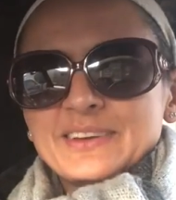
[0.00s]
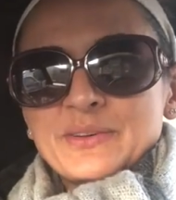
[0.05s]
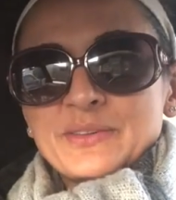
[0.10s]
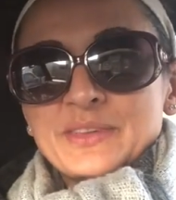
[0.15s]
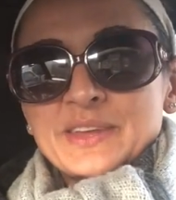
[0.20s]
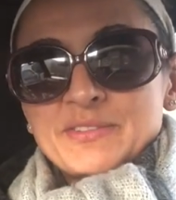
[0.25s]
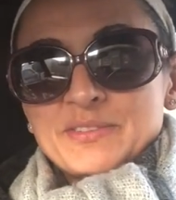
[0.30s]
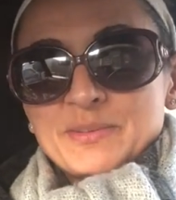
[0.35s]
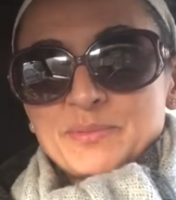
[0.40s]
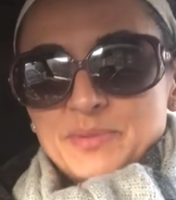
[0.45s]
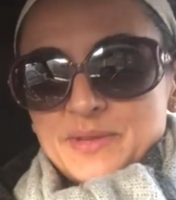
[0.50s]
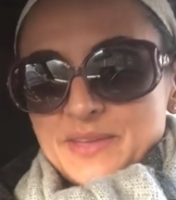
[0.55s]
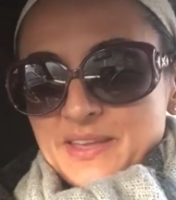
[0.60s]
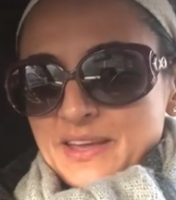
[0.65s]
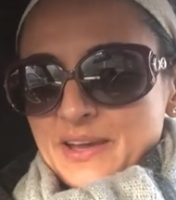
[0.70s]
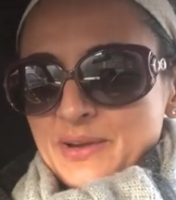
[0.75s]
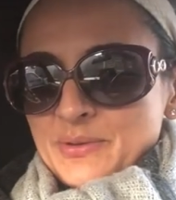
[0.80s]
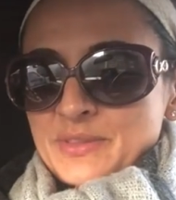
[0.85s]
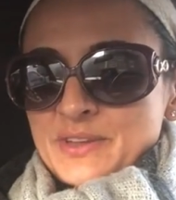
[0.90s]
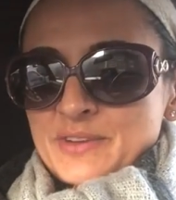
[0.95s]
I'll never
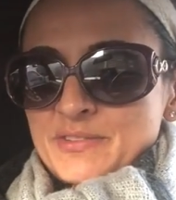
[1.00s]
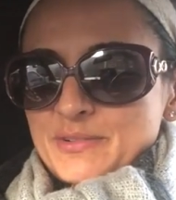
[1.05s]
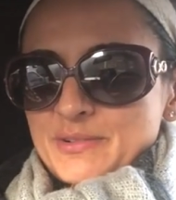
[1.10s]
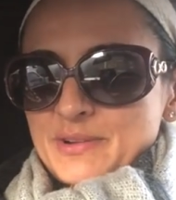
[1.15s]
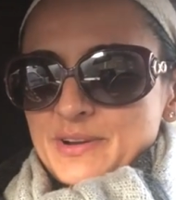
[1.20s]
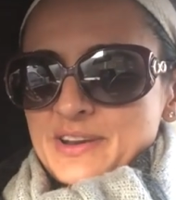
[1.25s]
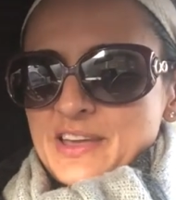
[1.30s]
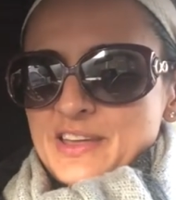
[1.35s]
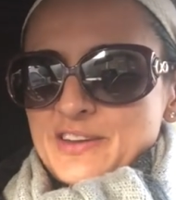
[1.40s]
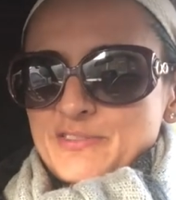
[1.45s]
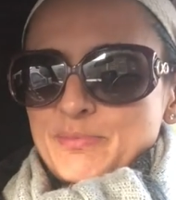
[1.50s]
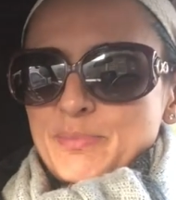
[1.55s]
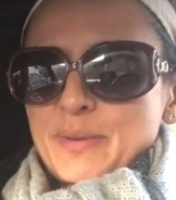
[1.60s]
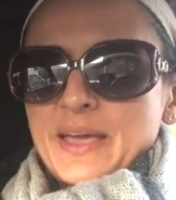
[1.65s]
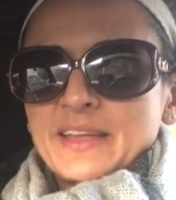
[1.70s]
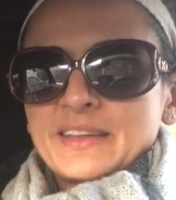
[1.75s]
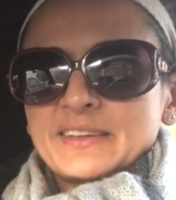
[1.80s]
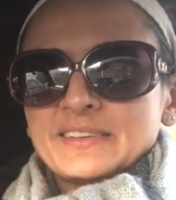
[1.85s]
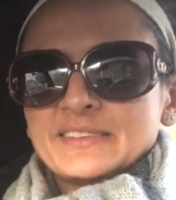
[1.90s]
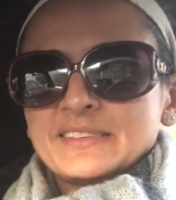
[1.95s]
run out of
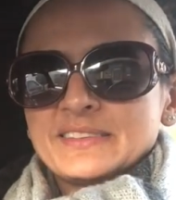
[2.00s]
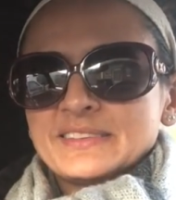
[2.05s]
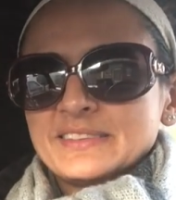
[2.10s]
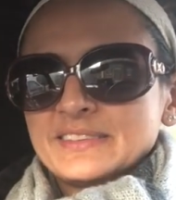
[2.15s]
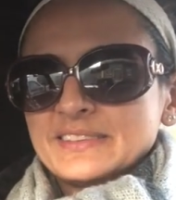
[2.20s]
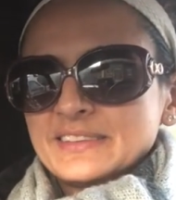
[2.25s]
pens.